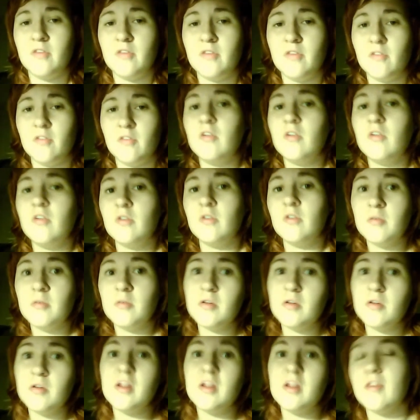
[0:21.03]
this little
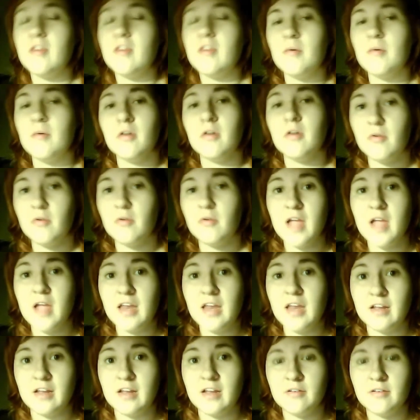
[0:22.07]
community that we're
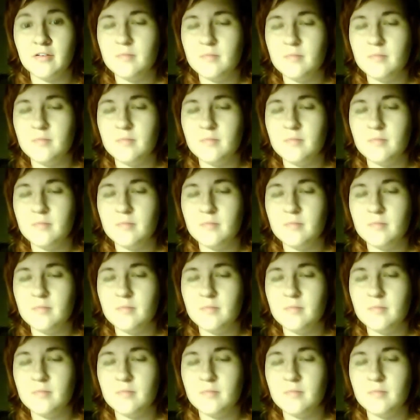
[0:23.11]
creating.